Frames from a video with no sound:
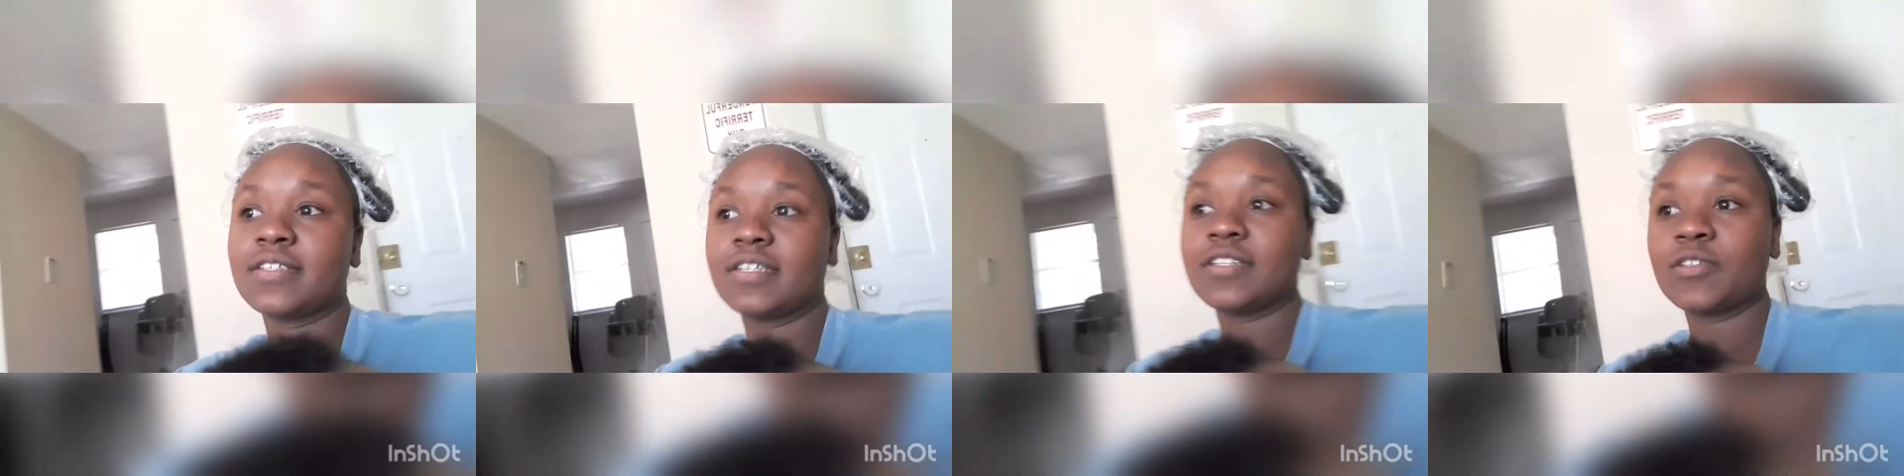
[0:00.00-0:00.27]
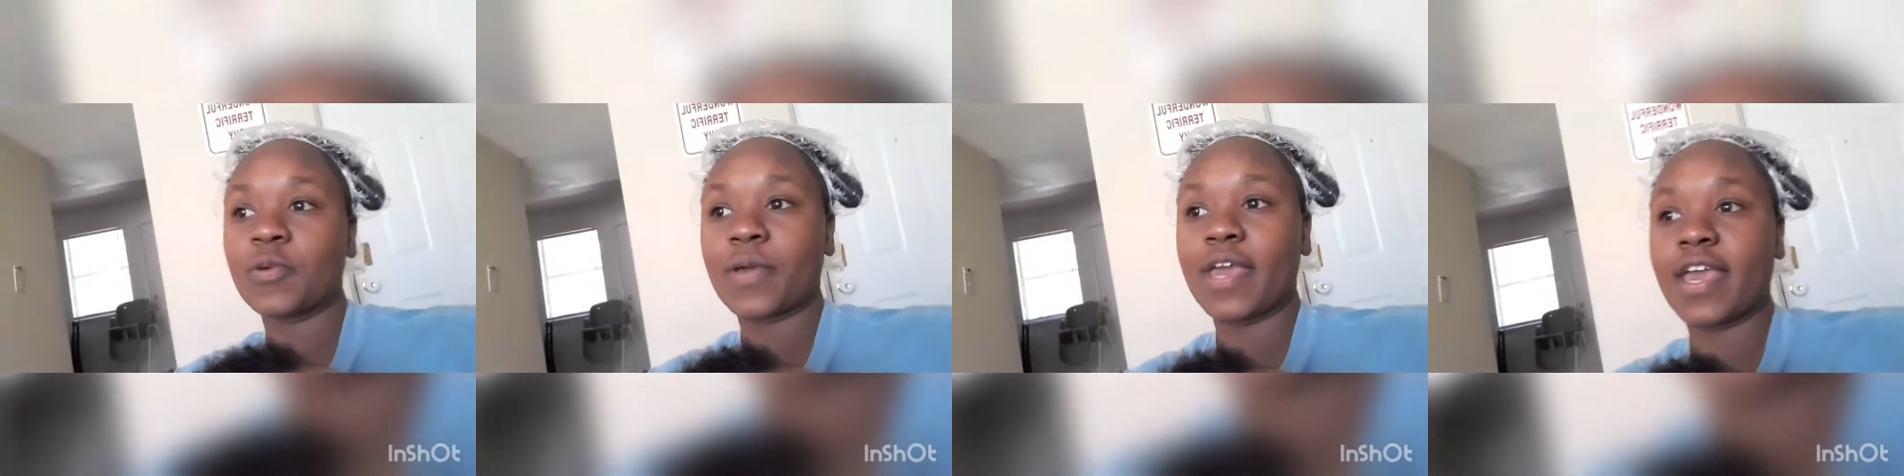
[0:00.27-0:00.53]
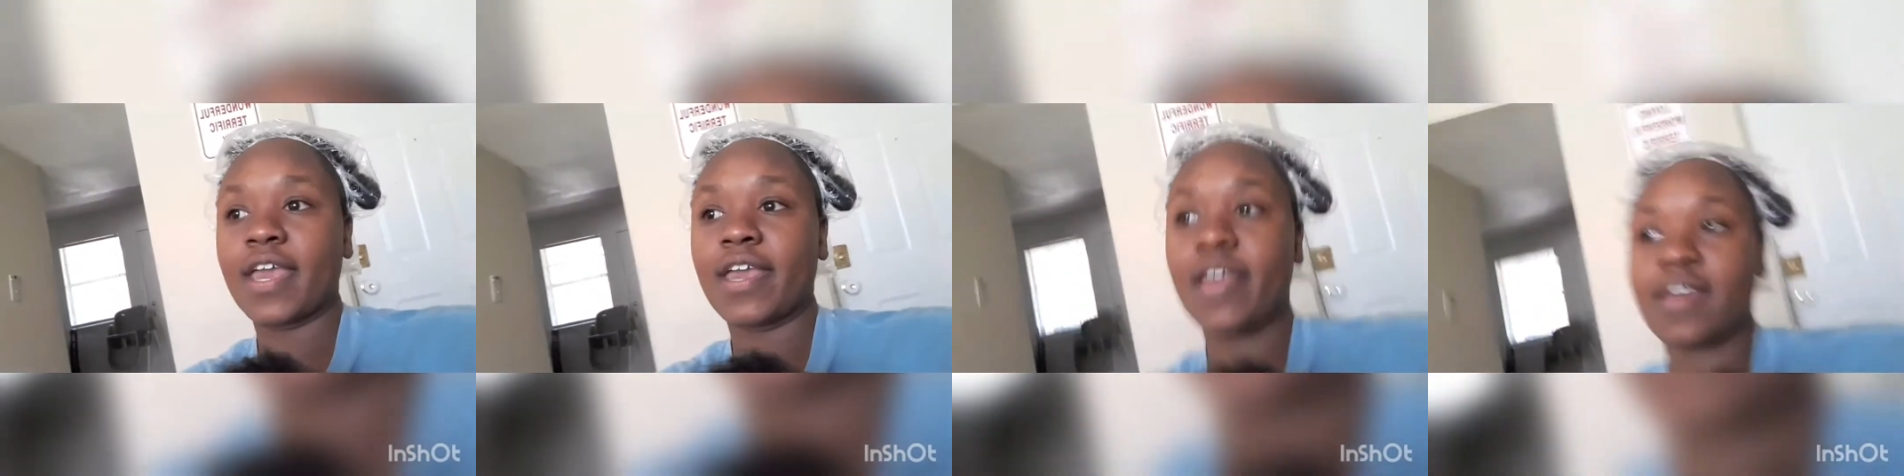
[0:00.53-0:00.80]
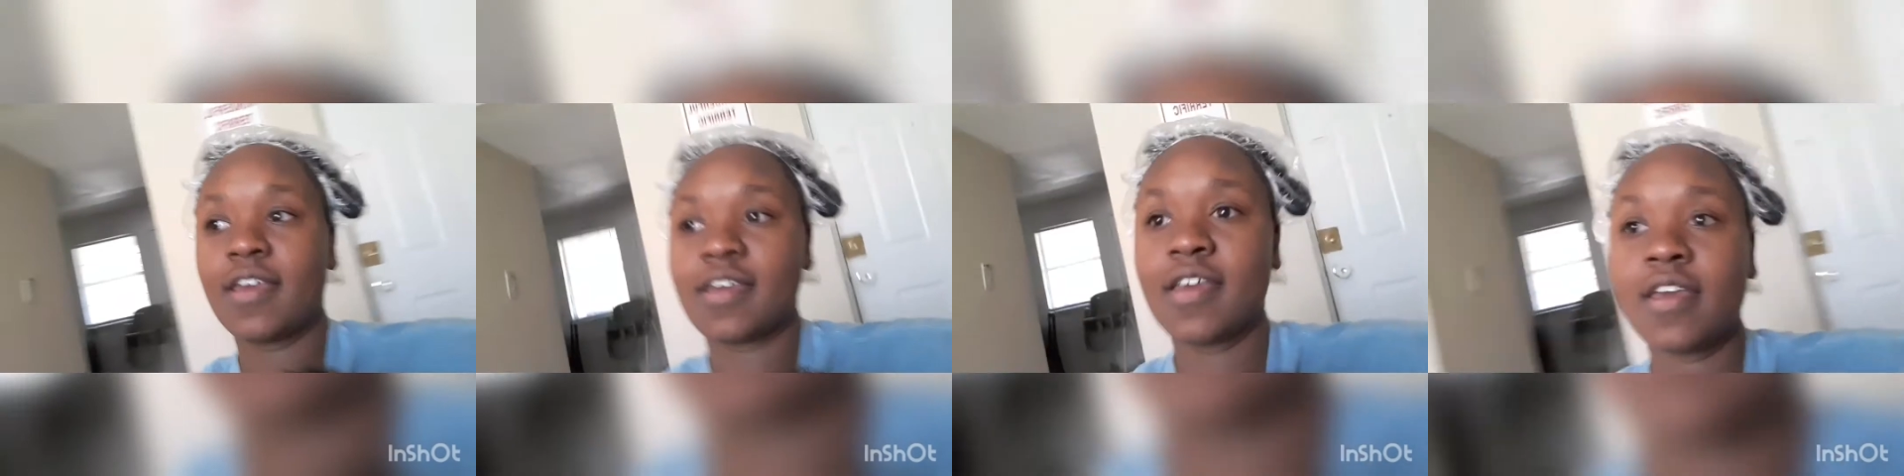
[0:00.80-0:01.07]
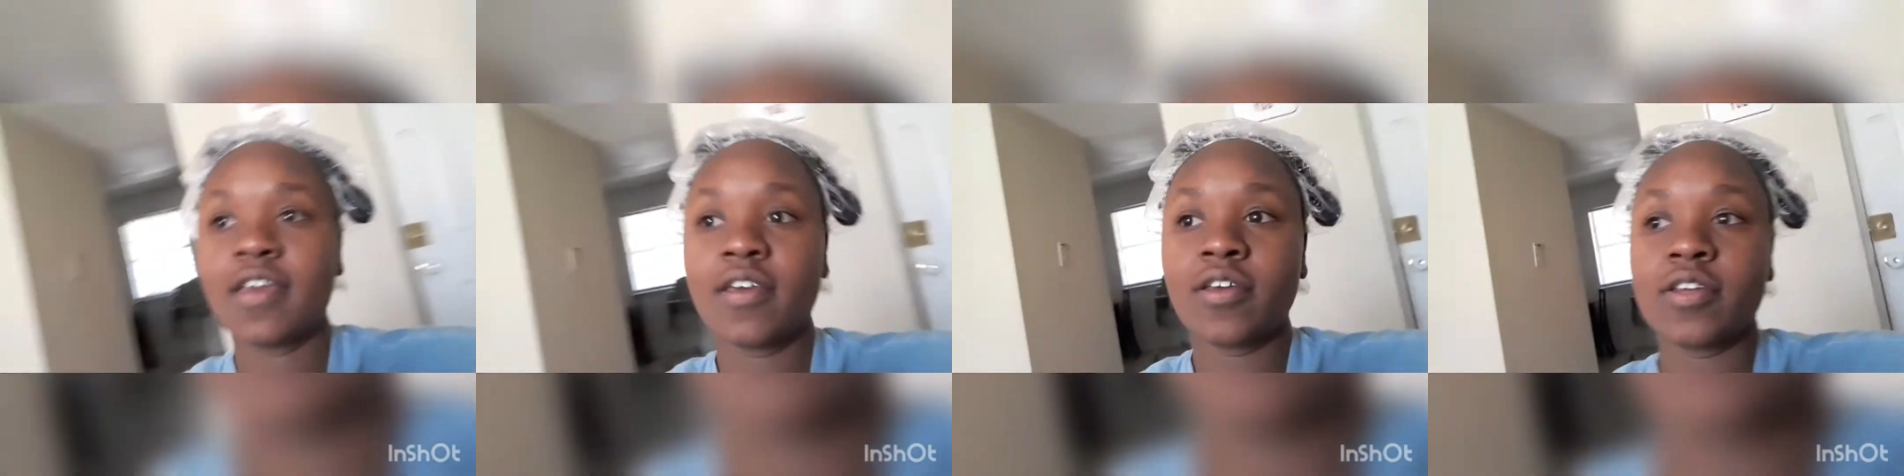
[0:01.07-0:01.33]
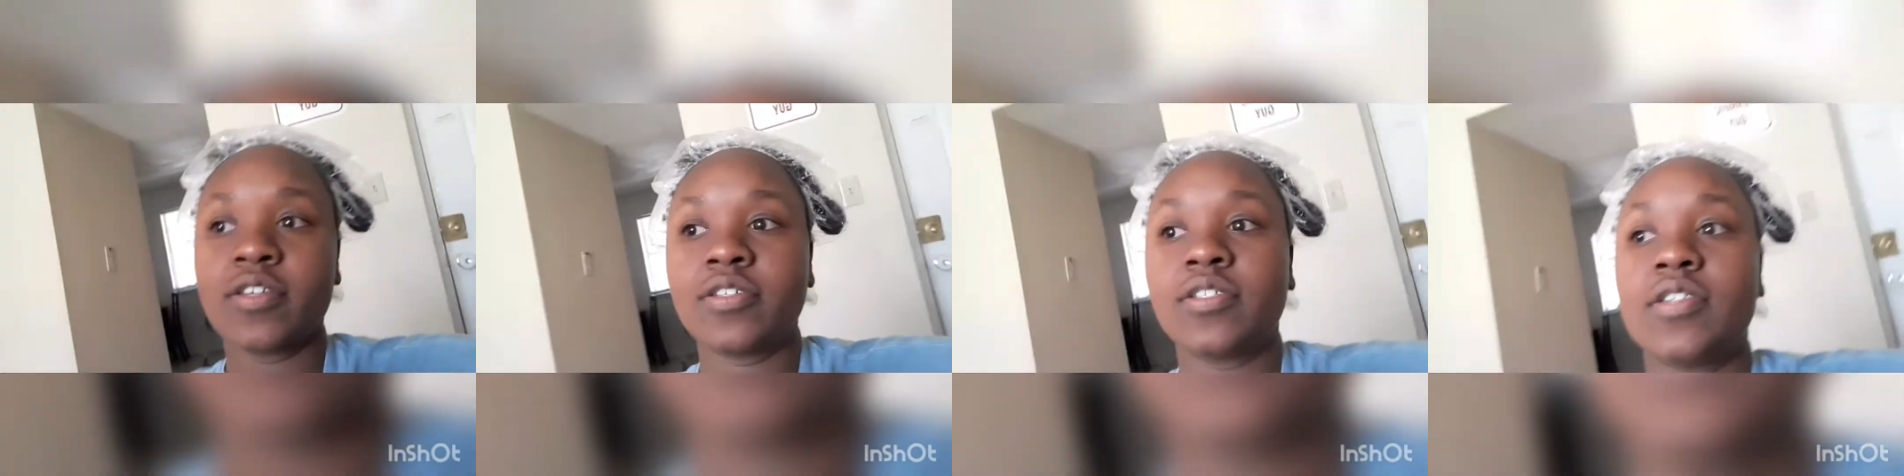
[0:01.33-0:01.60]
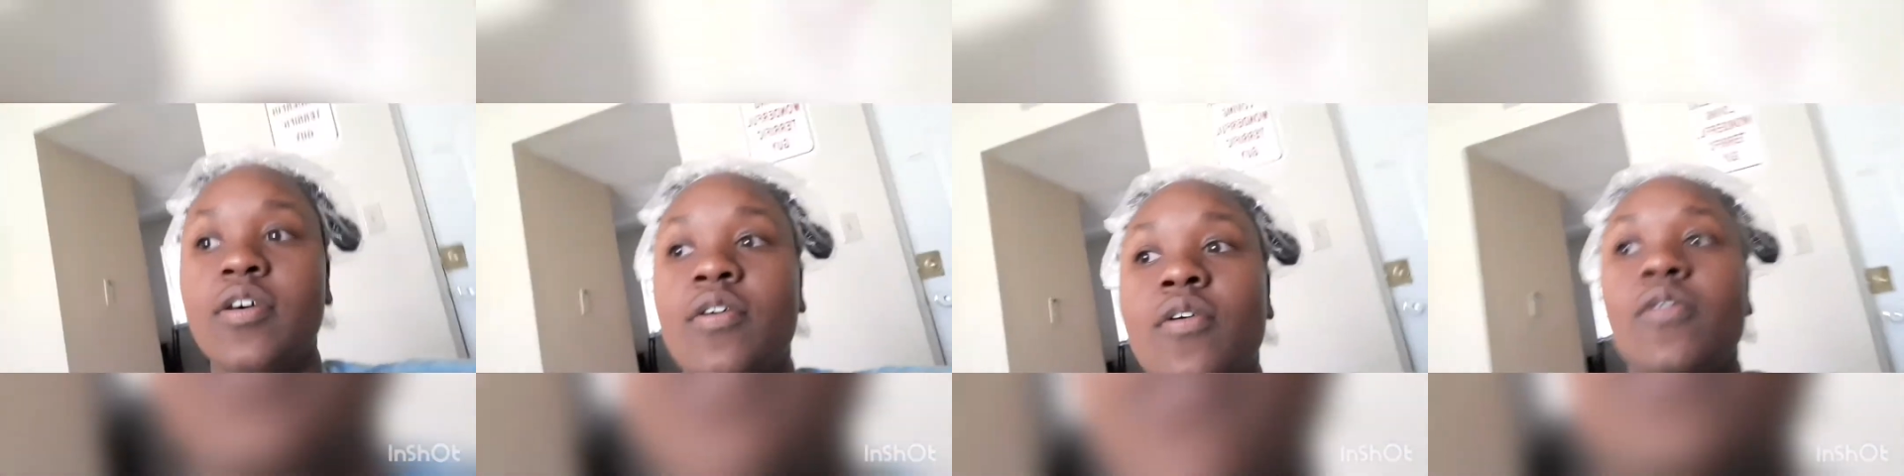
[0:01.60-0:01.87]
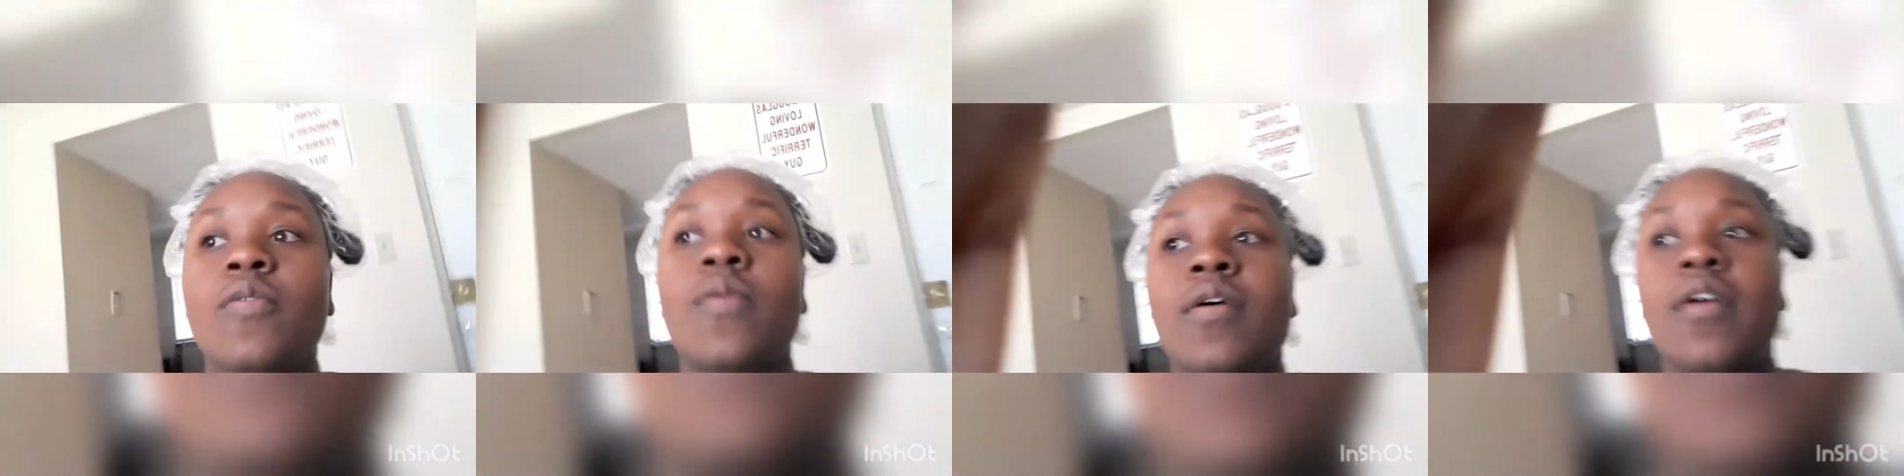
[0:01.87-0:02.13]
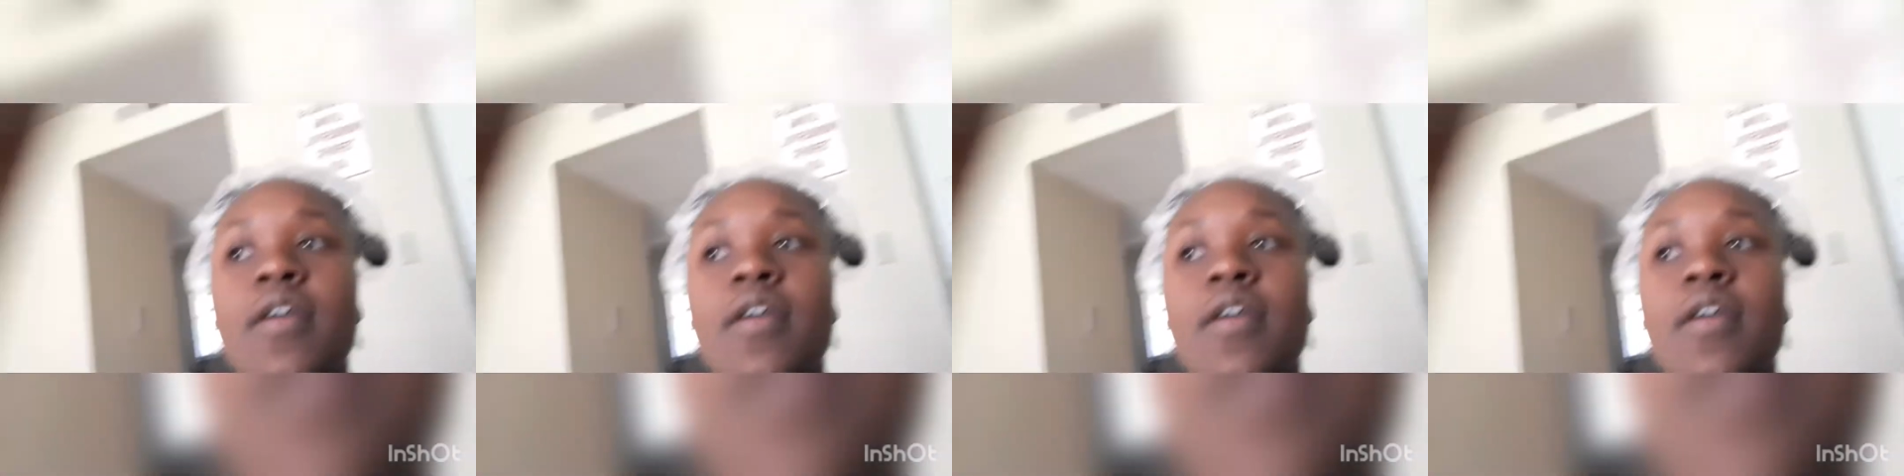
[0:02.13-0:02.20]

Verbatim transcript: it's okay. So